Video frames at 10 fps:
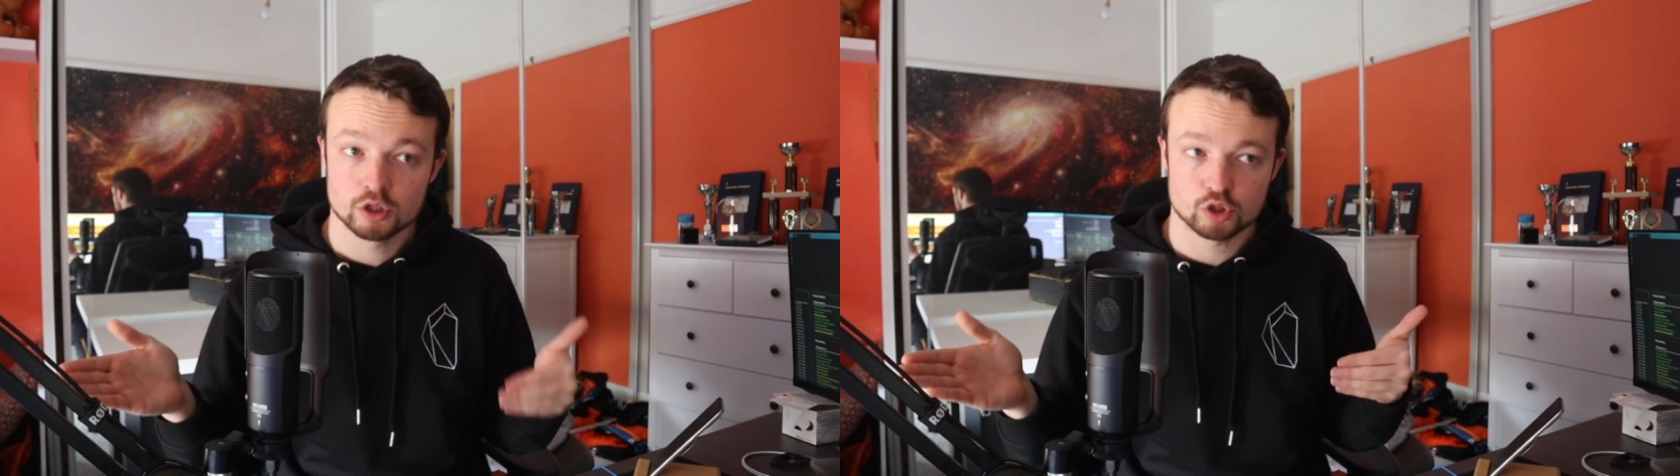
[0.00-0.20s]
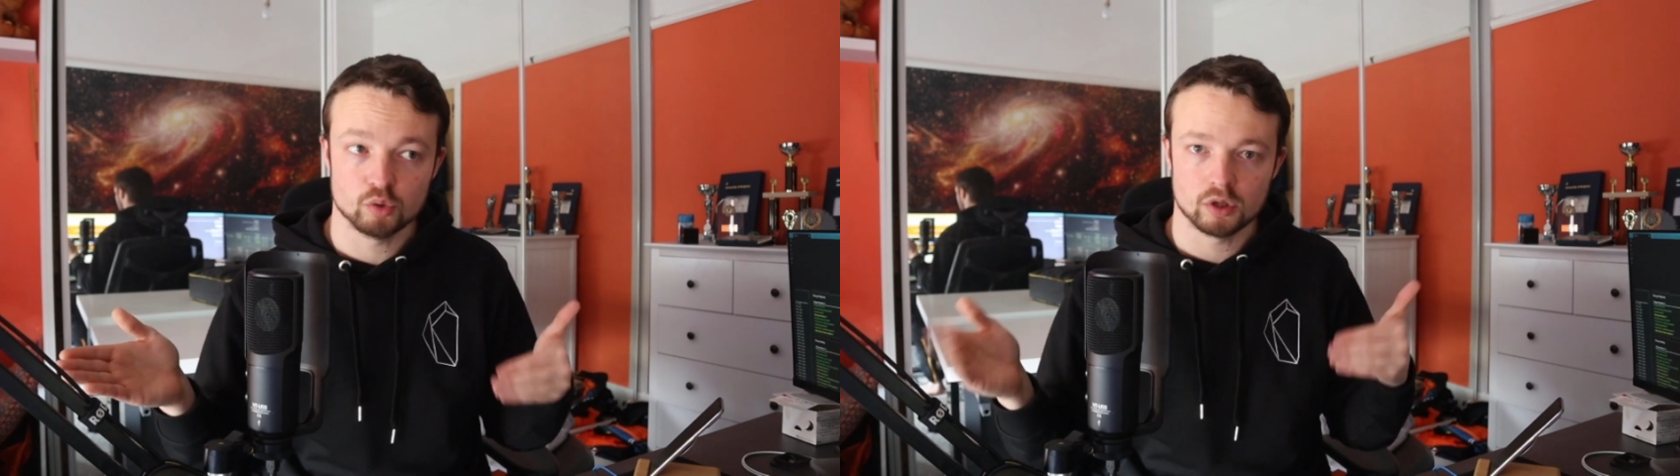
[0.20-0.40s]

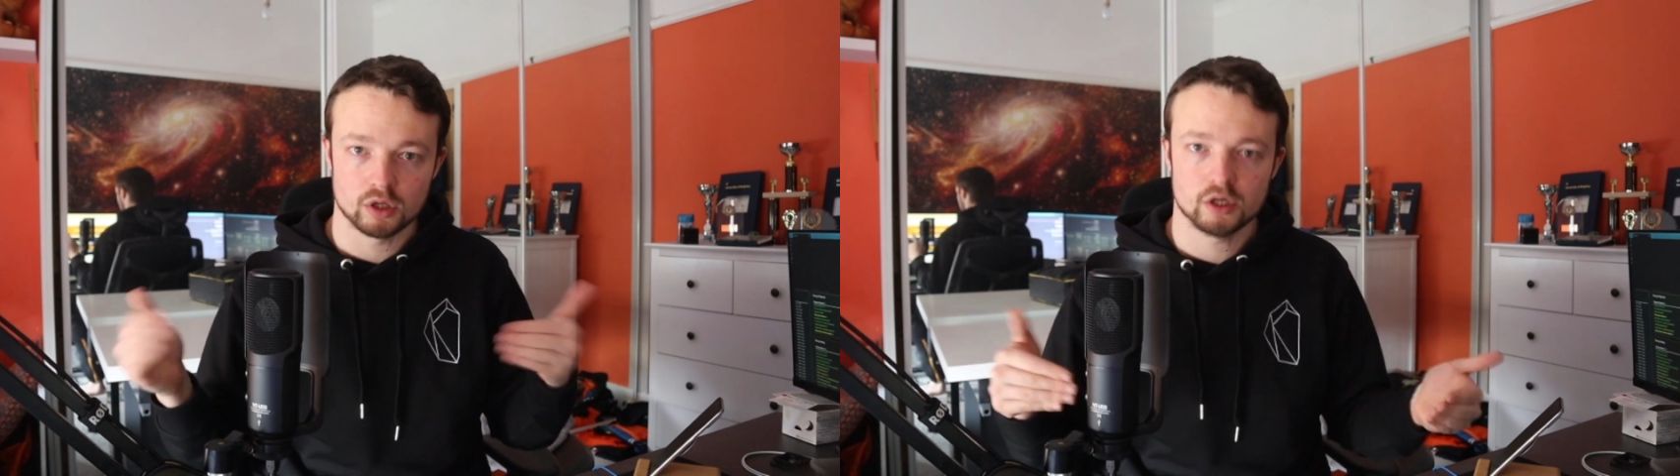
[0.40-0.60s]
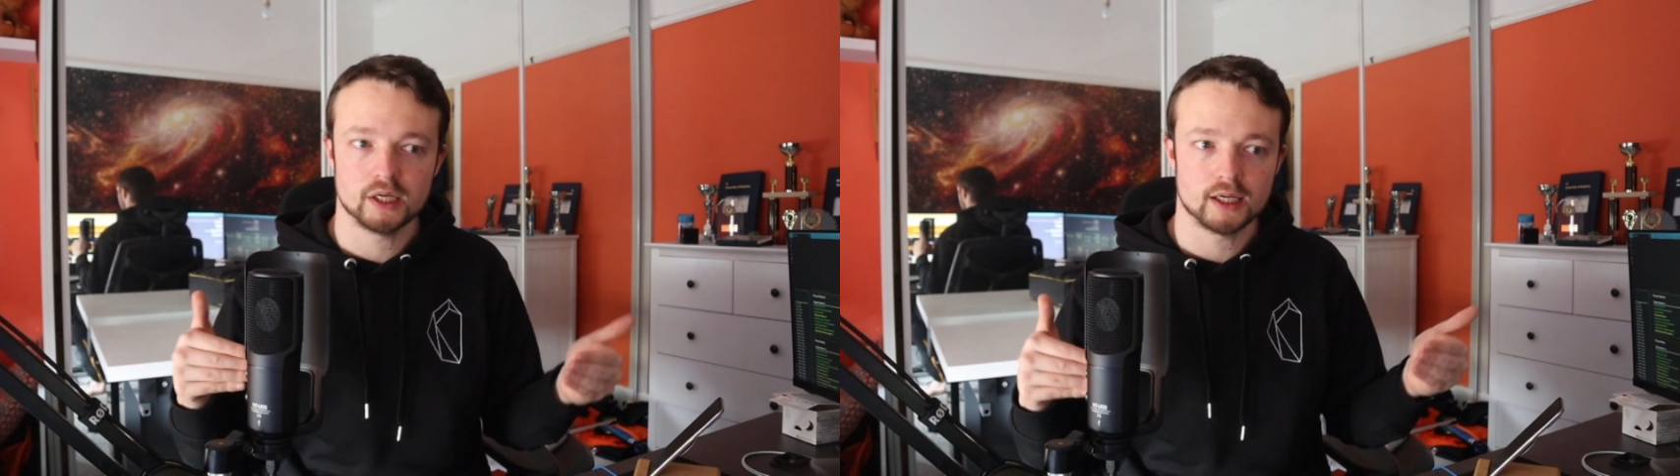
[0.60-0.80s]
to
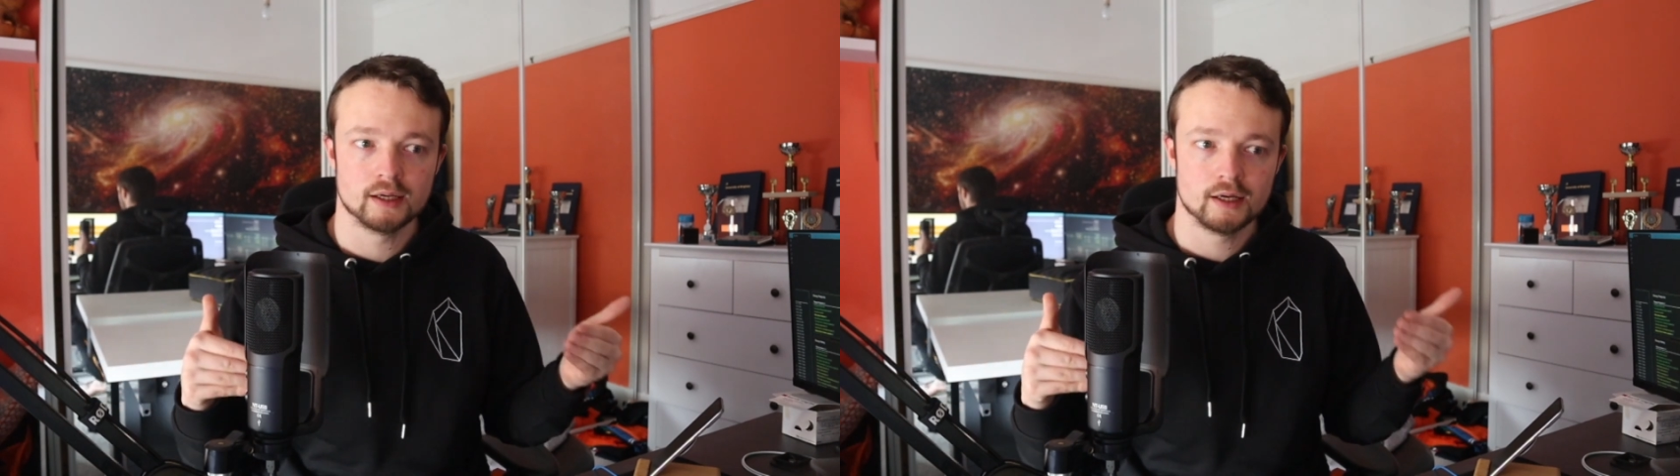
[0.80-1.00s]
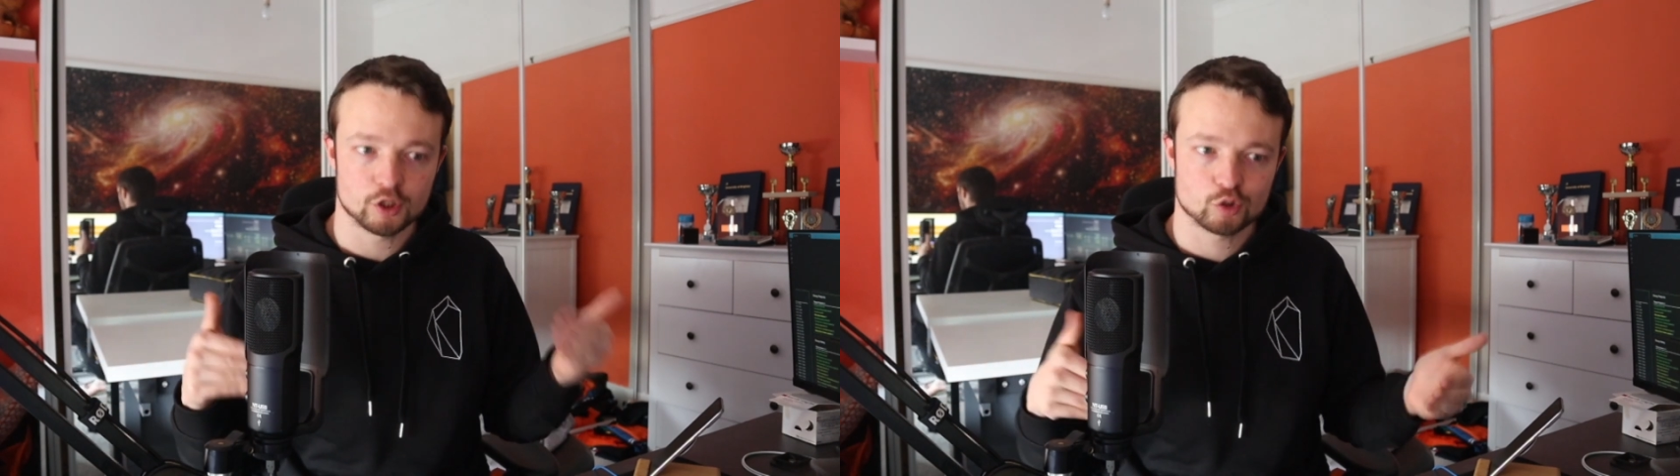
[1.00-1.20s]
learning
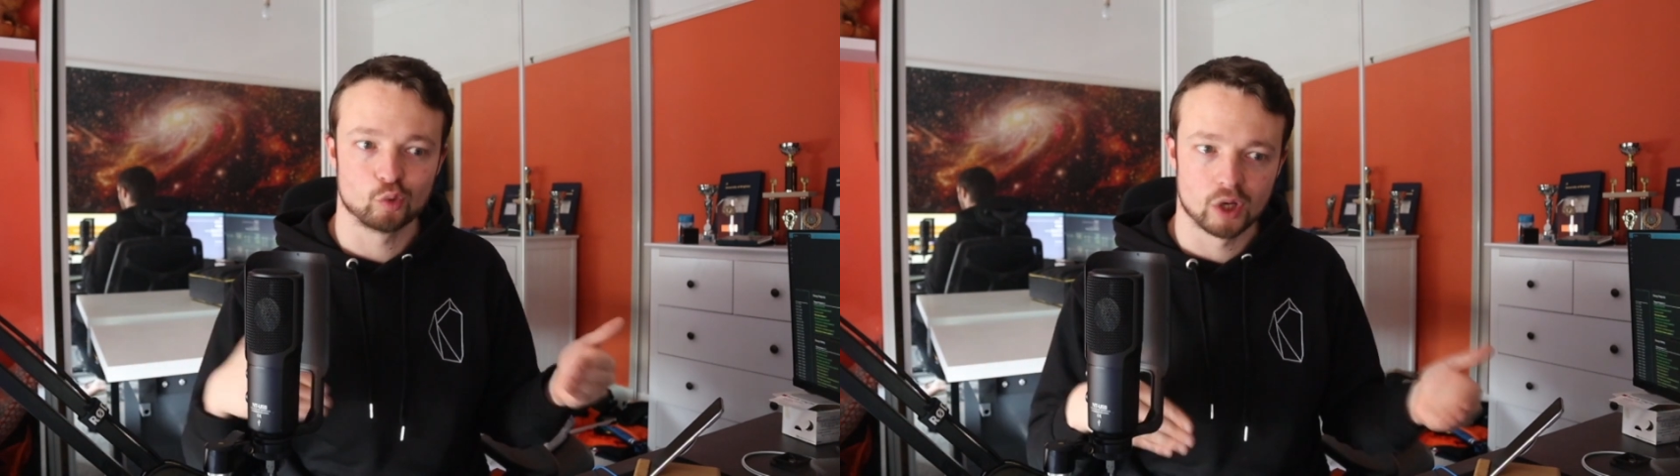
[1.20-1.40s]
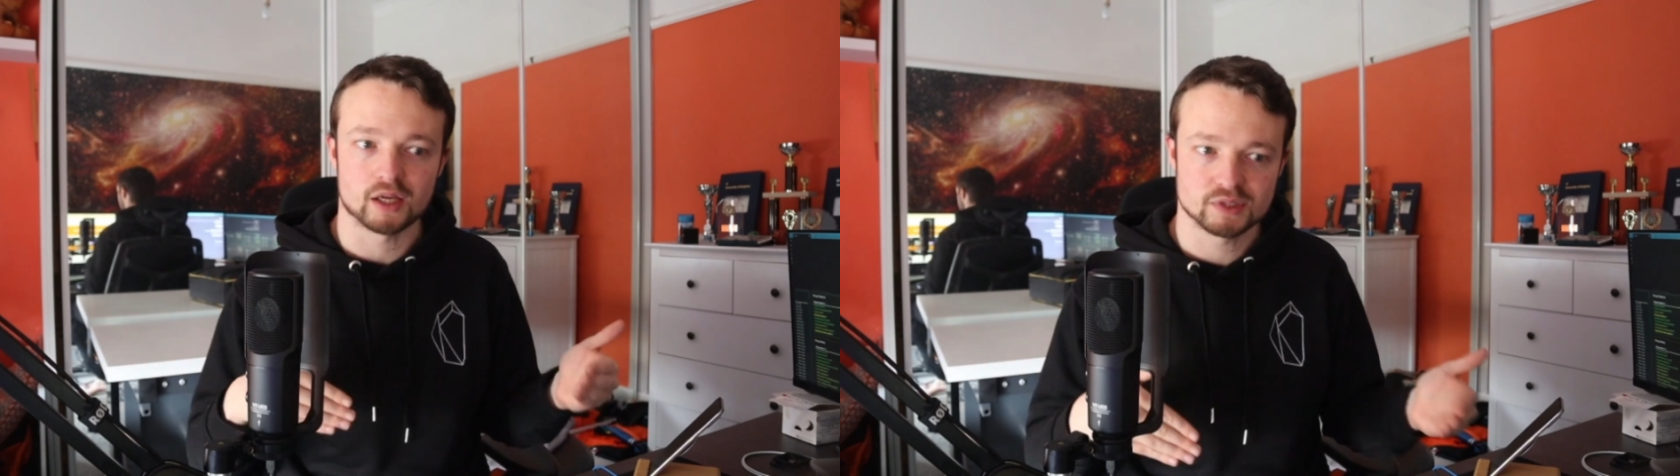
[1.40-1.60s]
a tool
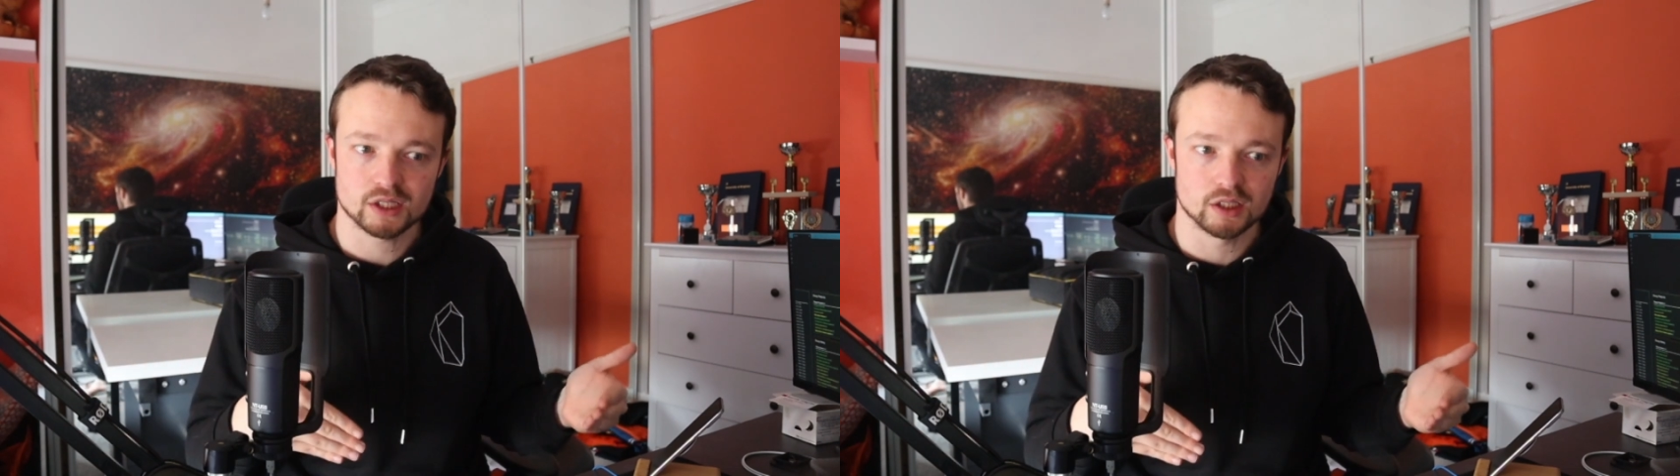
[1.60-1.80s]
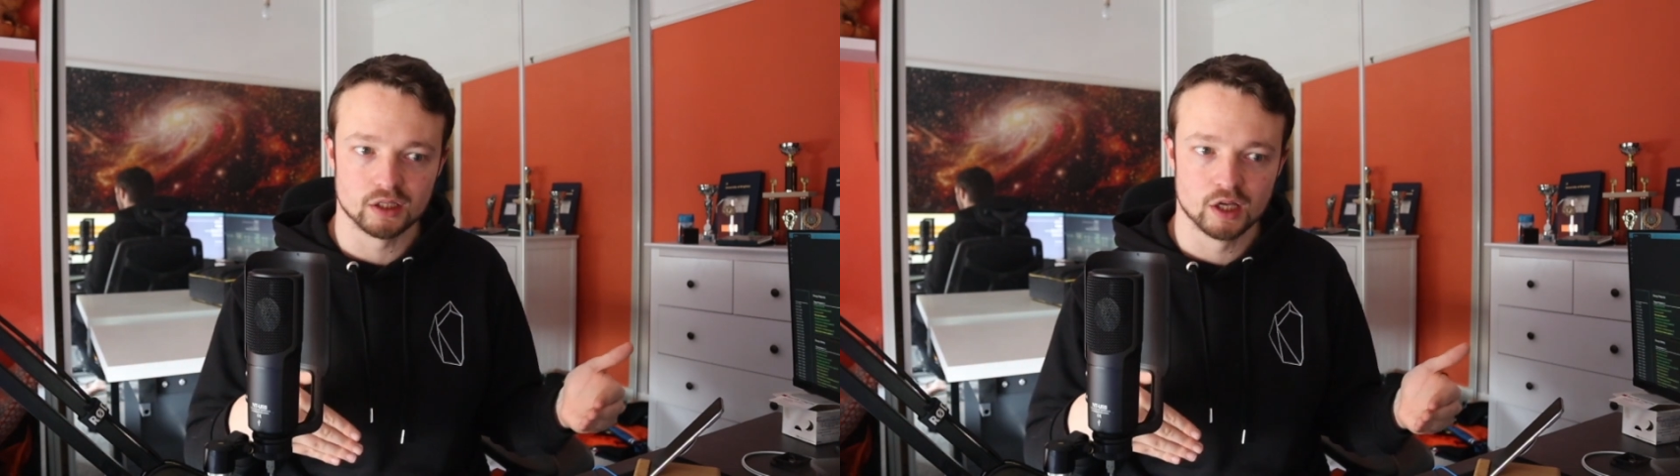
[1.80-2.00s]
like
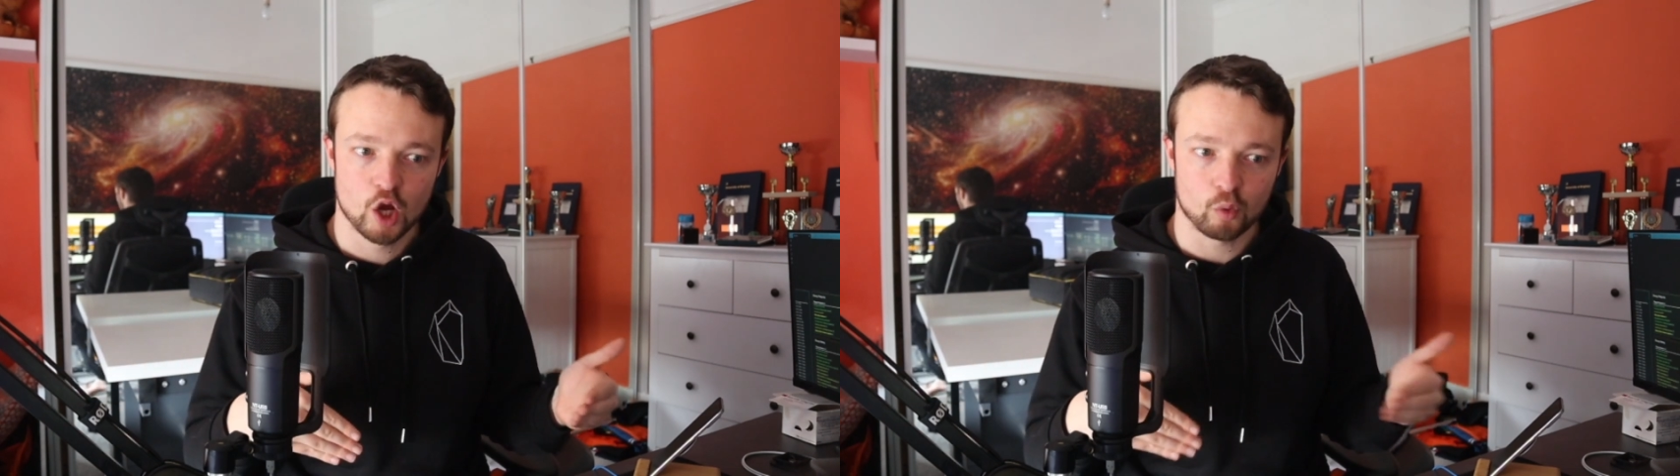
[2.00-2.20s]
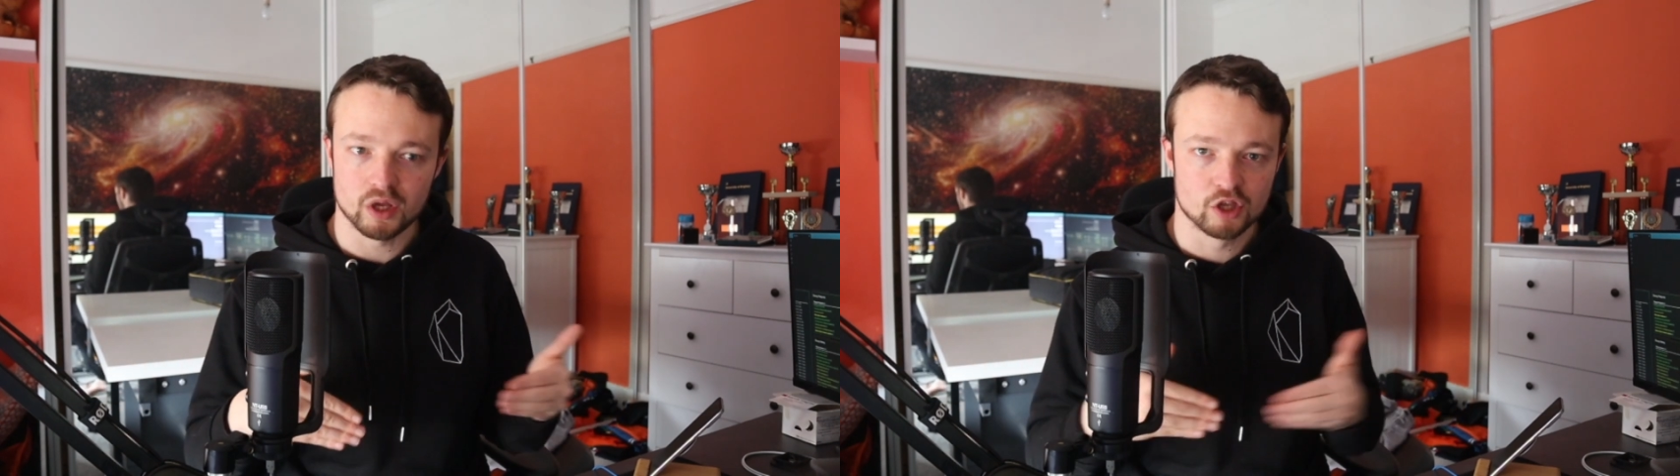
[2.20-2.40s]
Obsidian
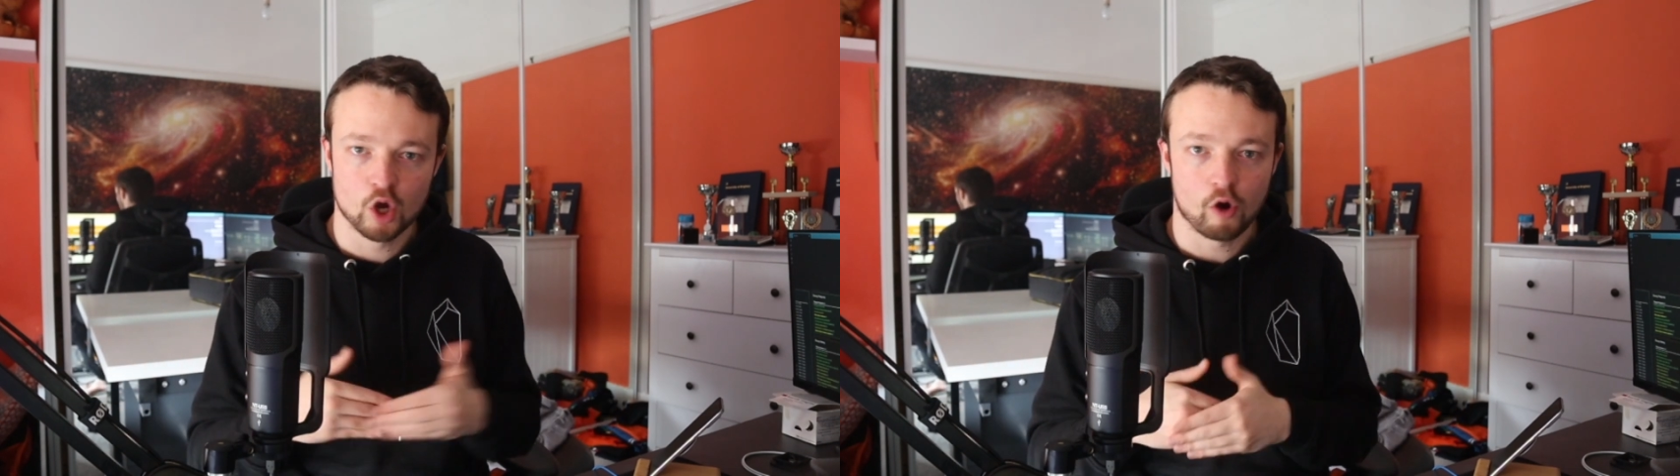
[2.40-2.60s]
with